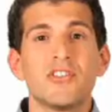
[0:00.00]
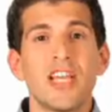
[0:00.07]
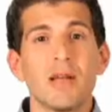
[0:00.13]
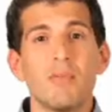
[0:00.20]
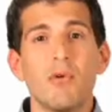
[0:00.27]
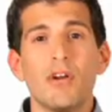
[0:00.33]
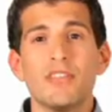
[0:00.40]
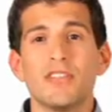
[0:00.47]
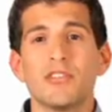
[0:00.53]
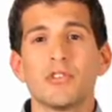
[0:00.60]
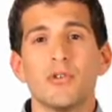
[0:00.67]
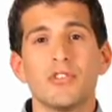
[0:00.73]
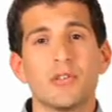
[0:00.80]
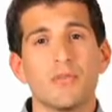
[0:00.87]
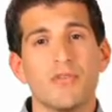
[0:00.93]
Check Point's
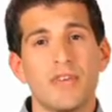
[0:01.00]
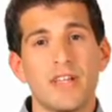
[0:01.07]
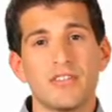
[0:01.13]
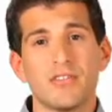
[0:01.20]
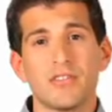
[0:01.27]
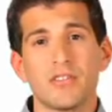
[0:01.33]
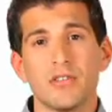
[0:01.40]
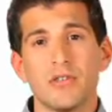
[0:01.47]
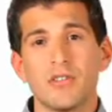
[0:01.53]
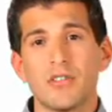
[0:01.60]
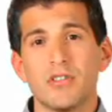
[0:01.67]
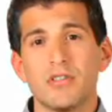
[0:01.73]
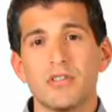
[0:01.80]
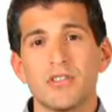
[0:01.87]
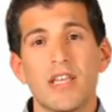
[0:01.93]
intrusion prevention
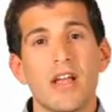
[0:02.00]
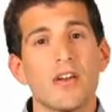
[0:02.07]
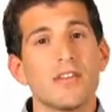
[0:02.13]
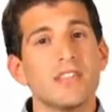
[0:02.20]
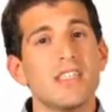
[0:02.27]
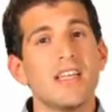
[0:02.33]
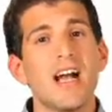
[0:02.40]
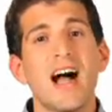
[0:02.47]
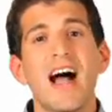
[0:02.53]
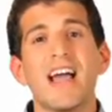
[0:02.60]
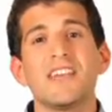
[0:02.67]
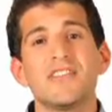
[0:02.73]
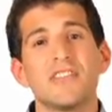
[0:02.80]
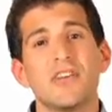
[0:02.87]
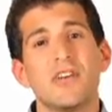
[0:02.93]
solutions guarantee
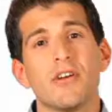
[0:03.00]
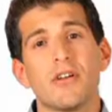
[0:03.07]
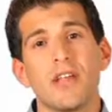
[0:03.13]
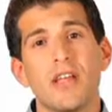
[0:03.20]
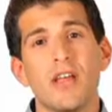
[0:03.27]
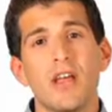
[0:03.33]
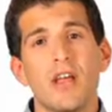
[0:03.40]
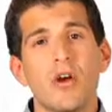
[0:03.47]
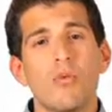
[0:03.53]
high security